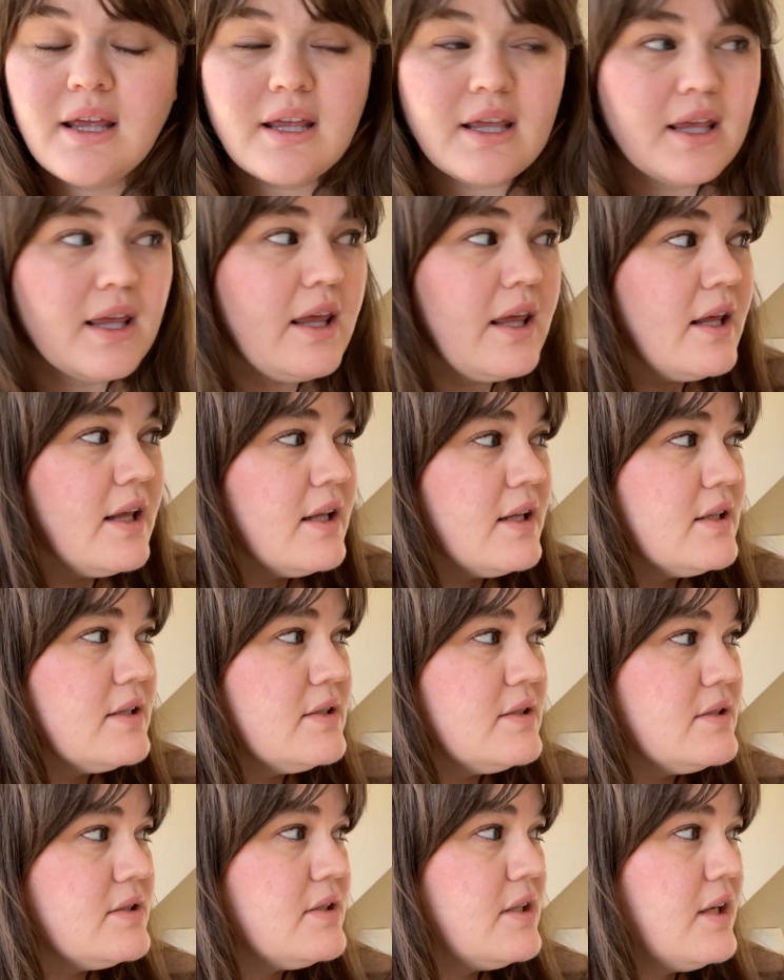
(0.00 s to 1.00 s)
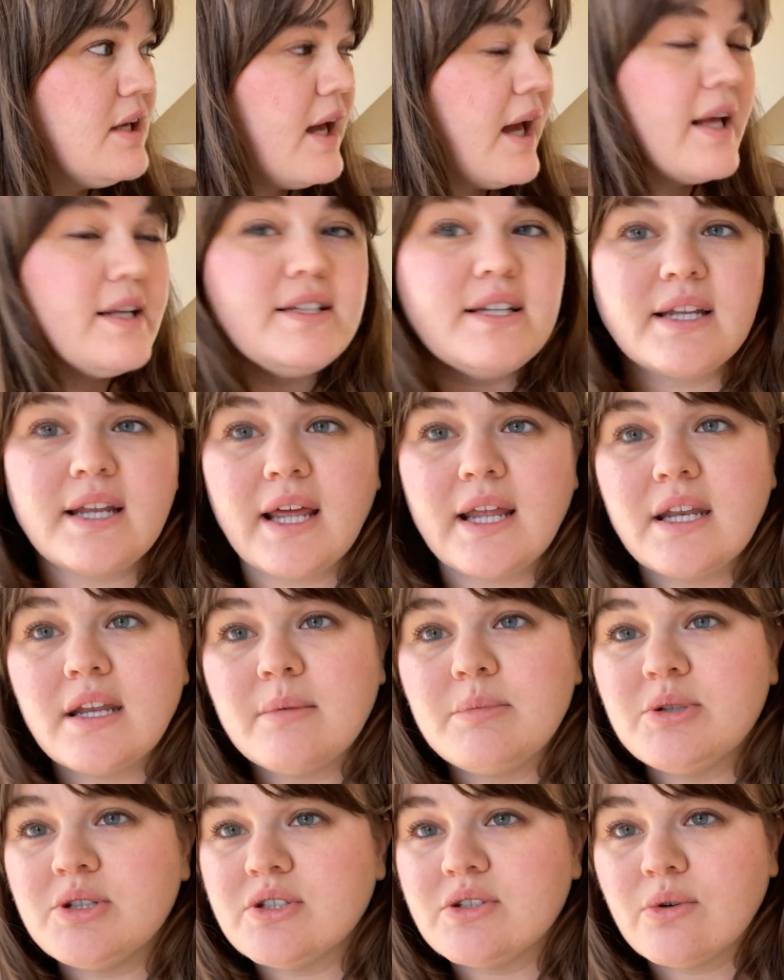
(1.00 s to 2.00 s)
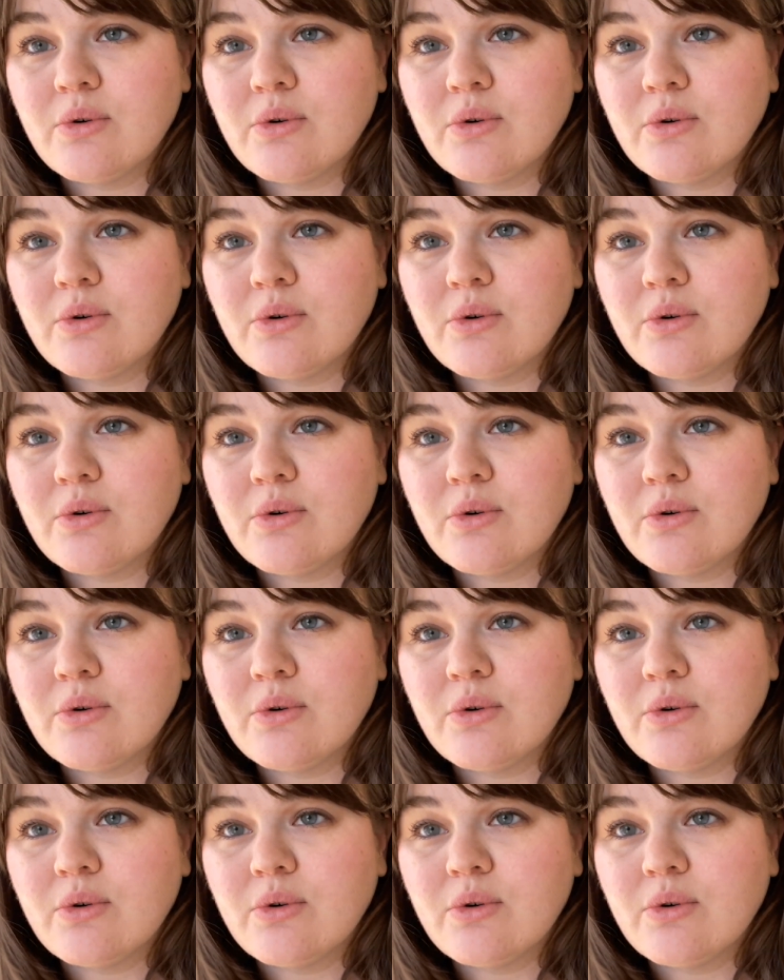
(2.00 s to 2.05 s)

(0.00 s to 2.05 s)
and I did end up just